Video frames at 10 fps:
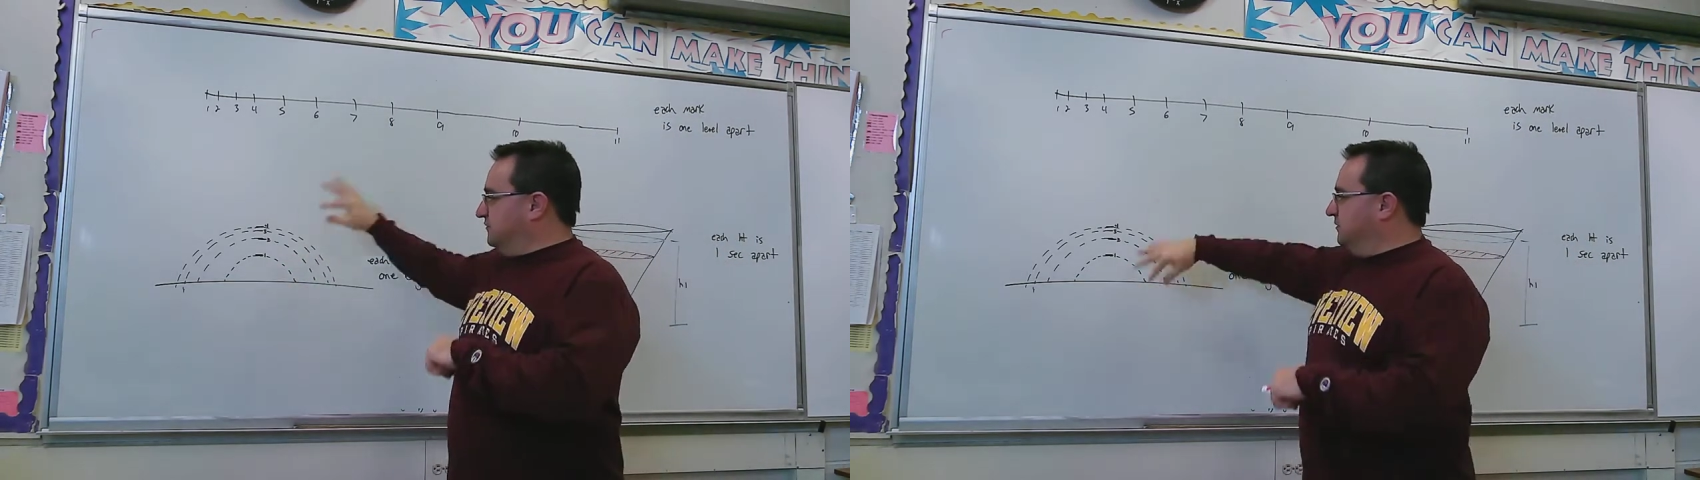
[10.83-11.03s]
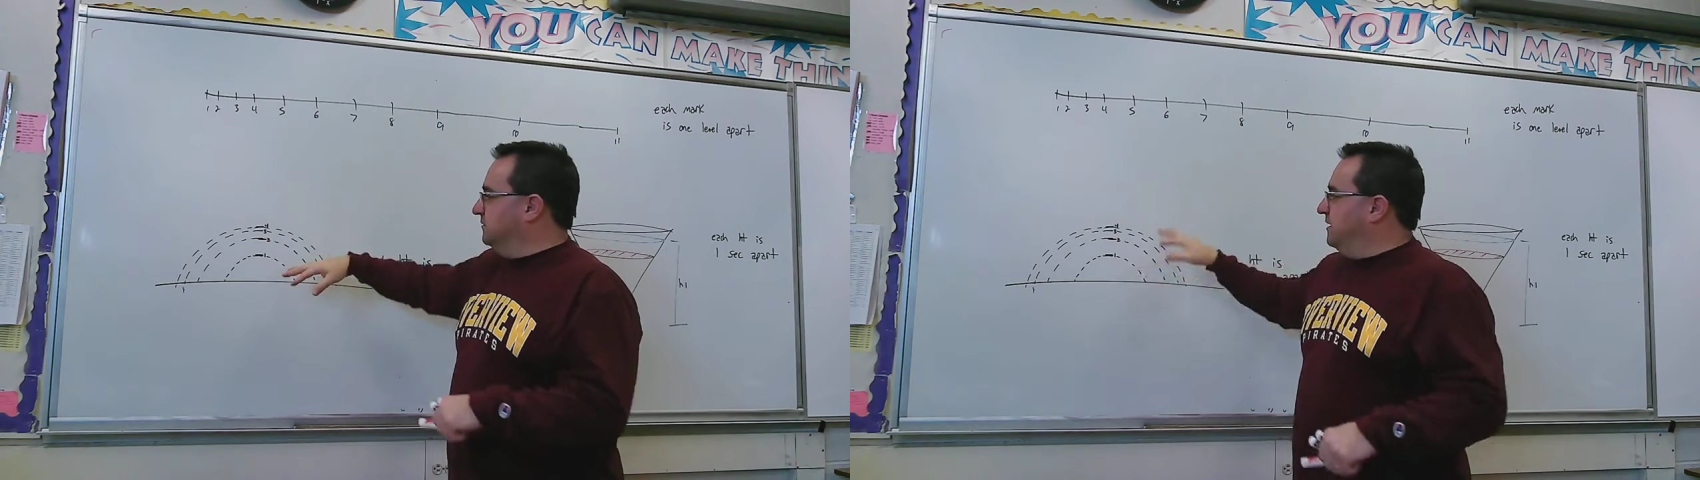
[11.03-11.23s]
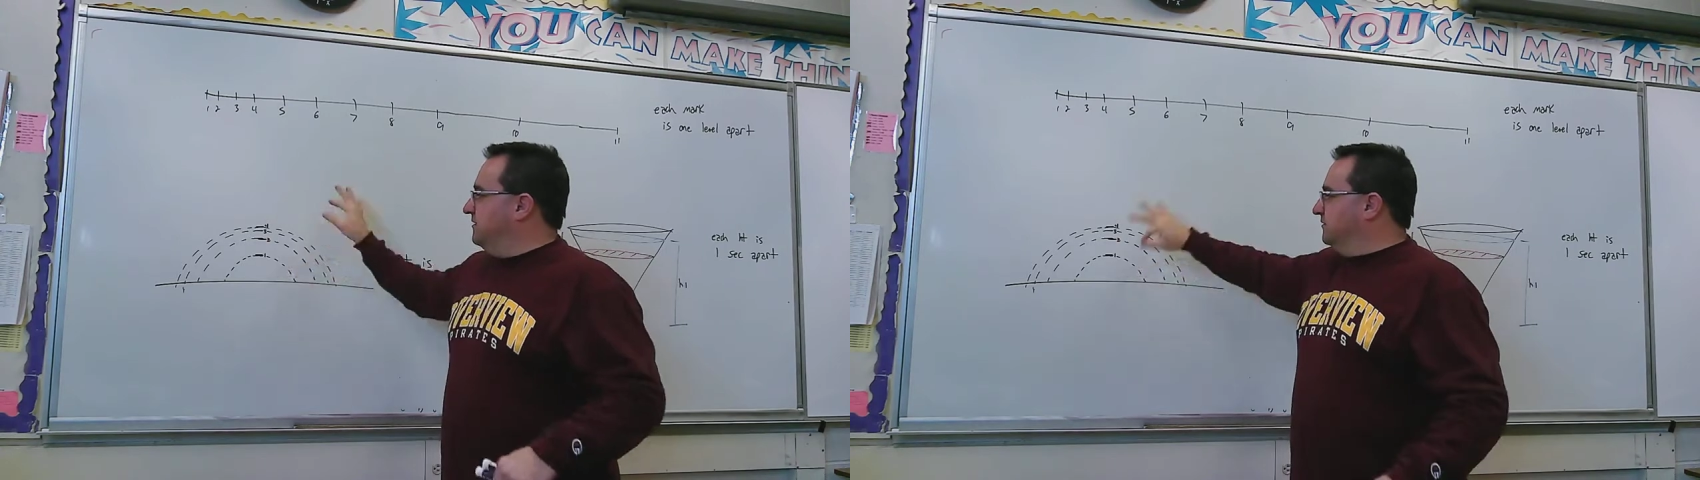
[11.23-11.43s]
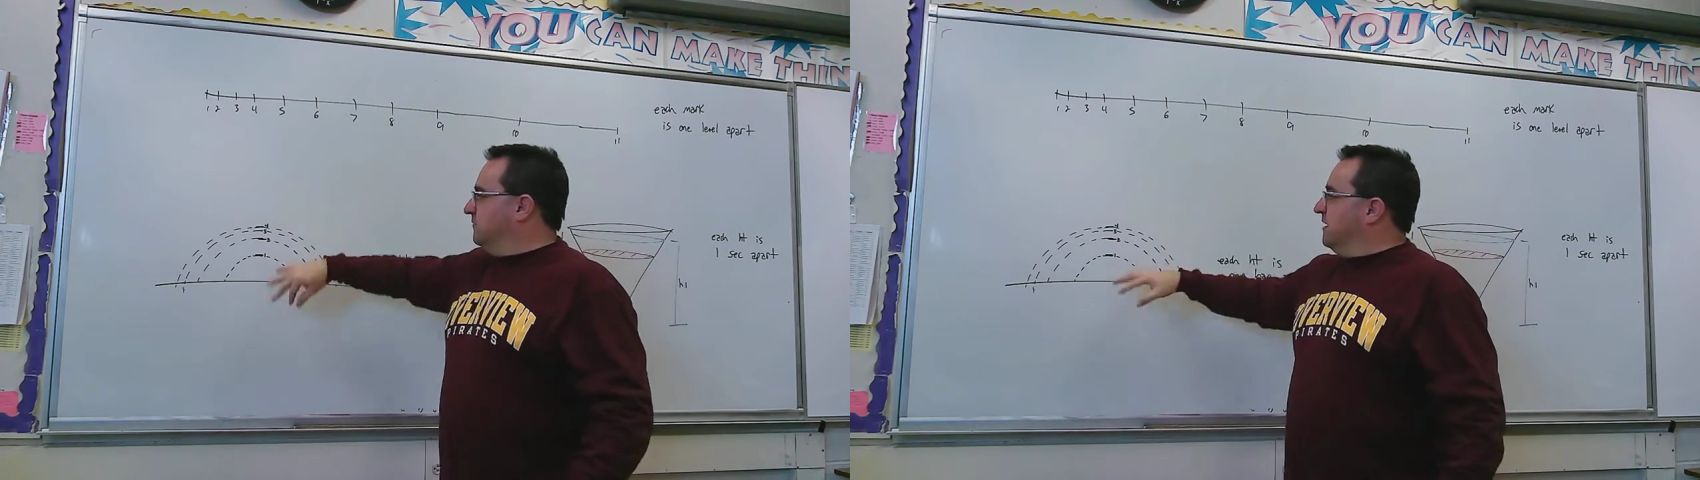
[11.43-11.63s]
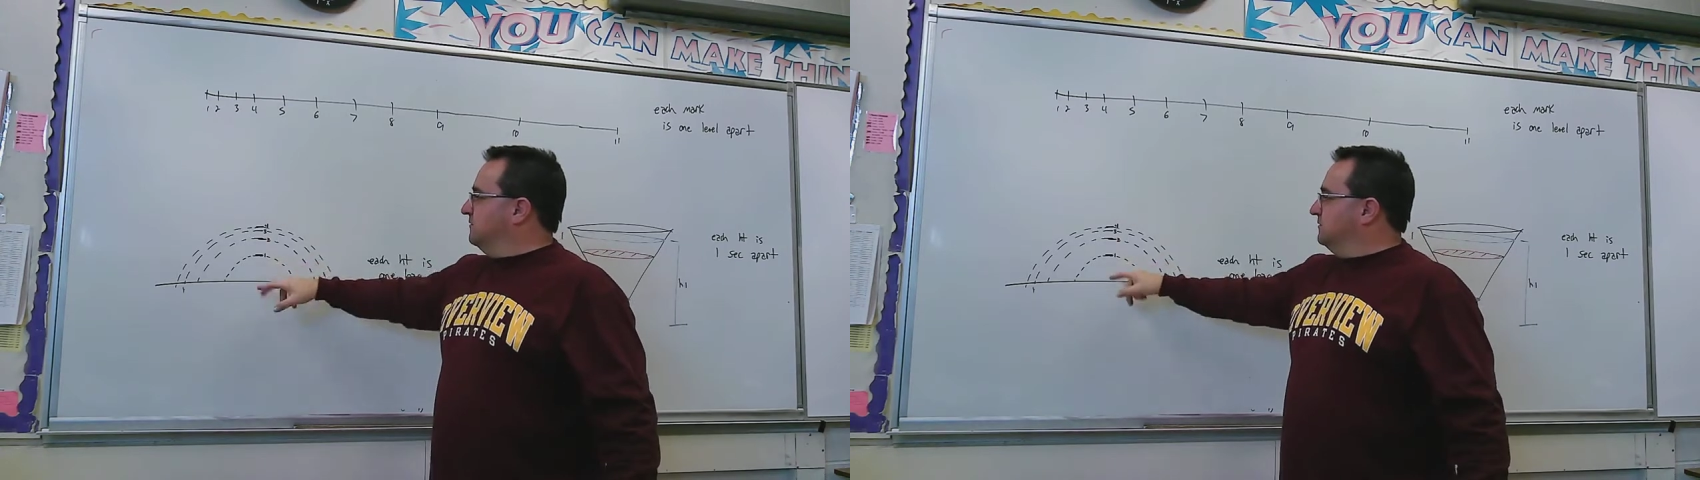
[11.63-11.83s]
dirt on the
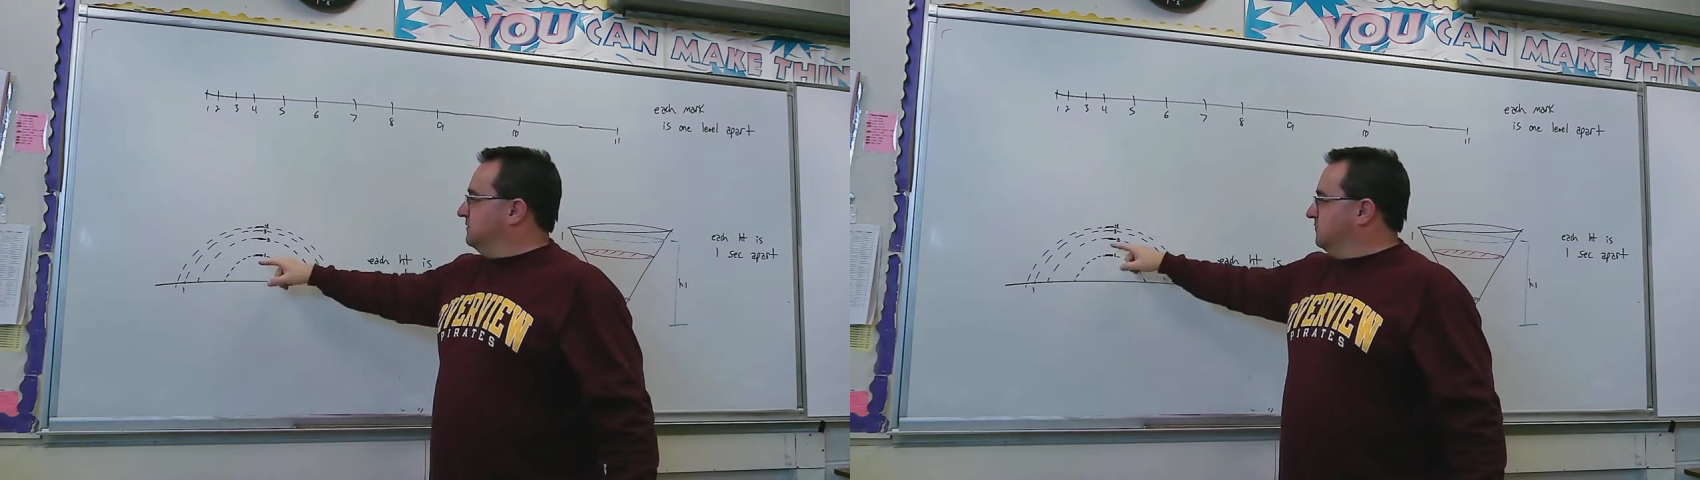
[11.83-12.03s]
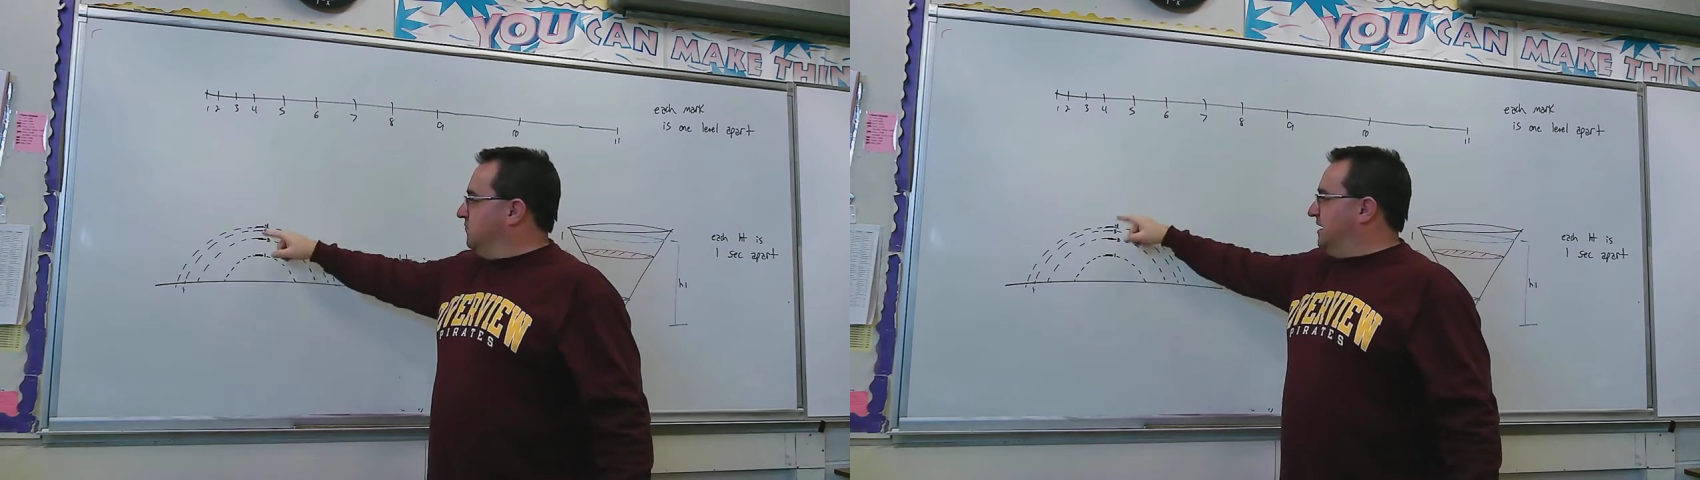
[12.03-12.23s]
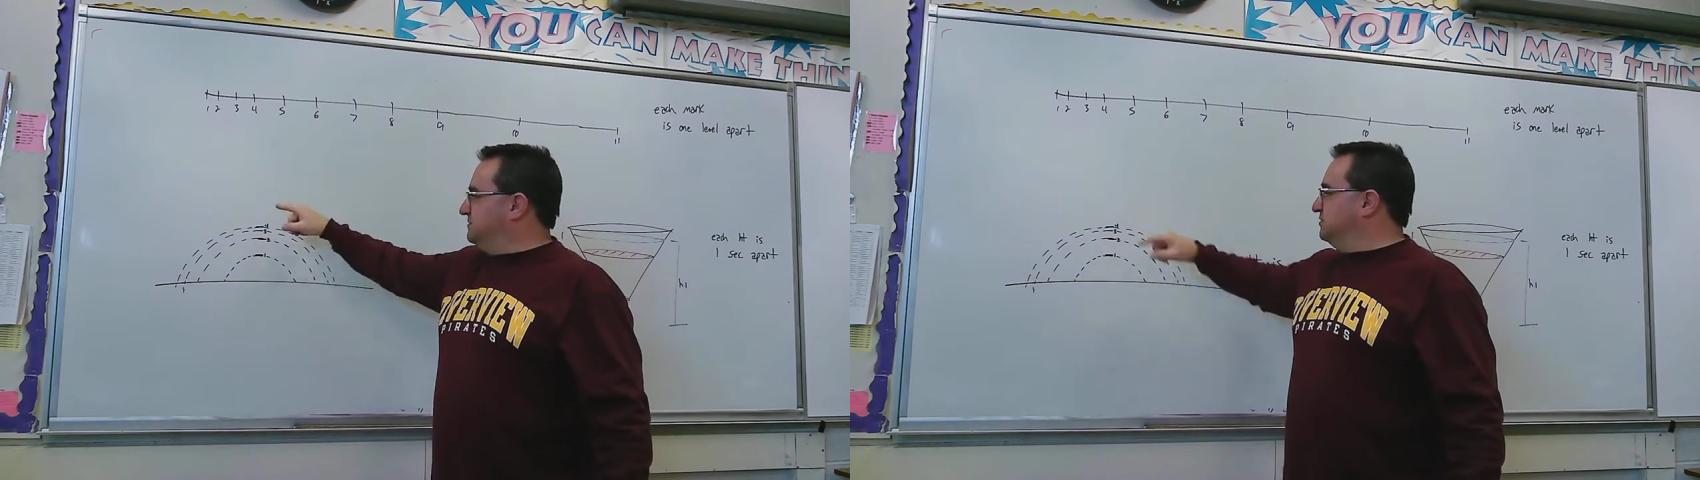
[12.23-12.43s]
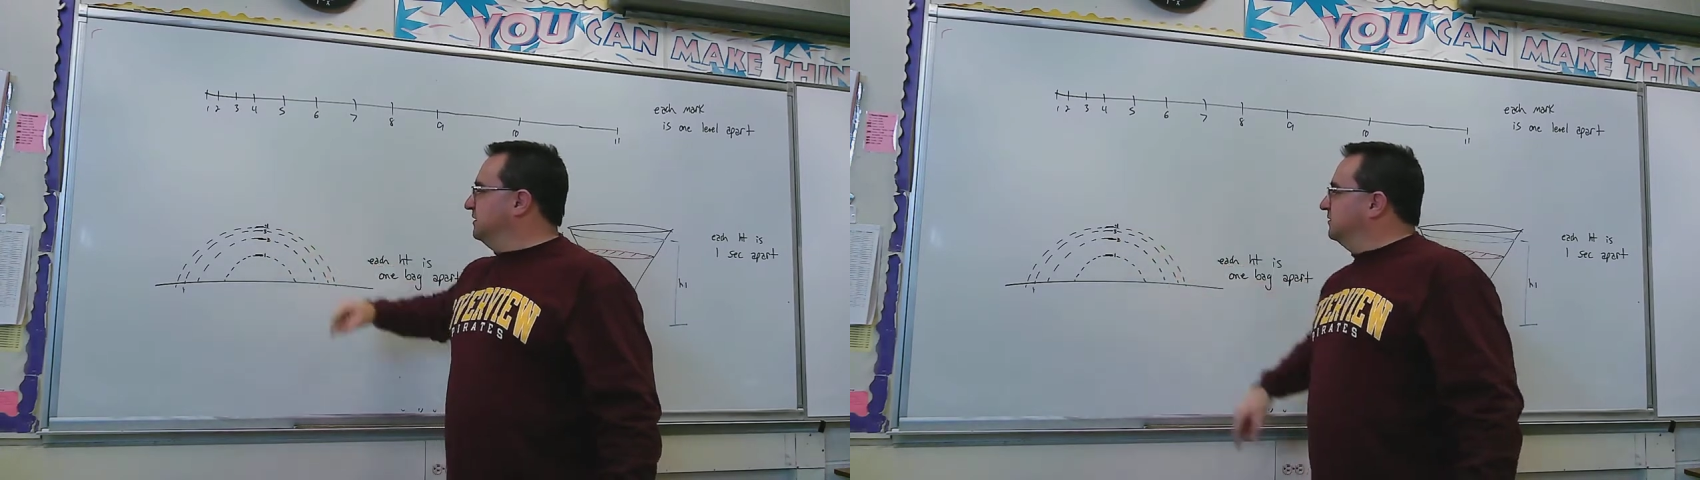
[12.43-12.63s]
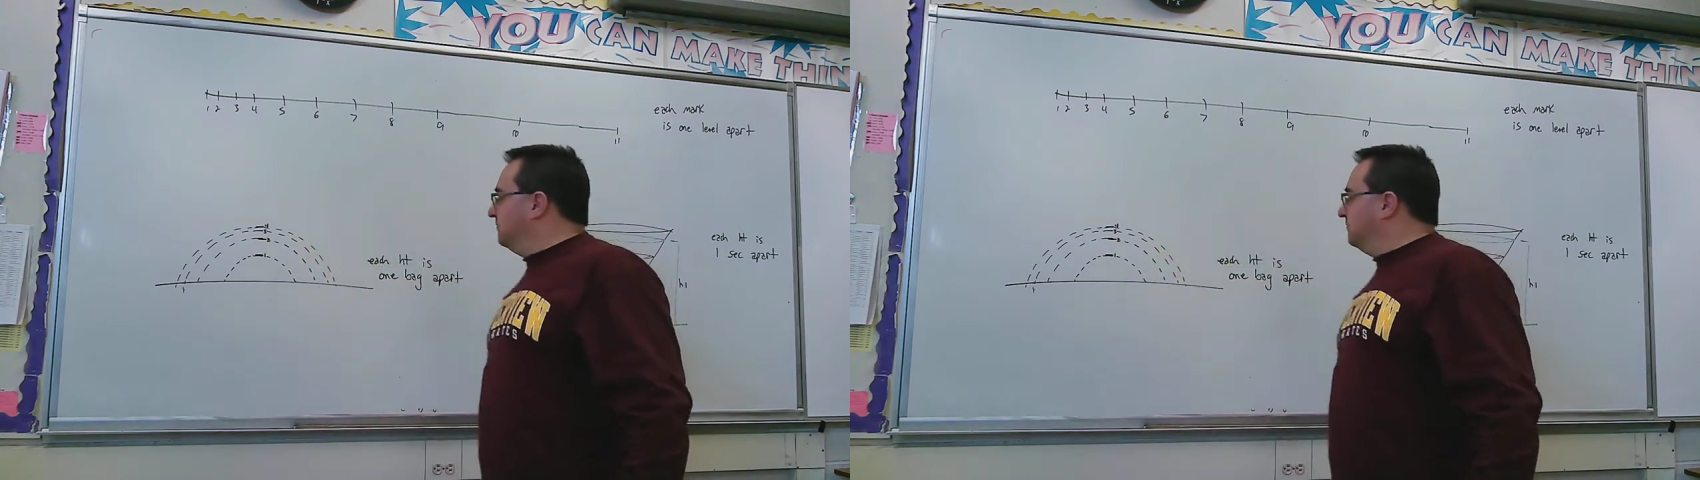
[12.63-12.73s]
ground and watching it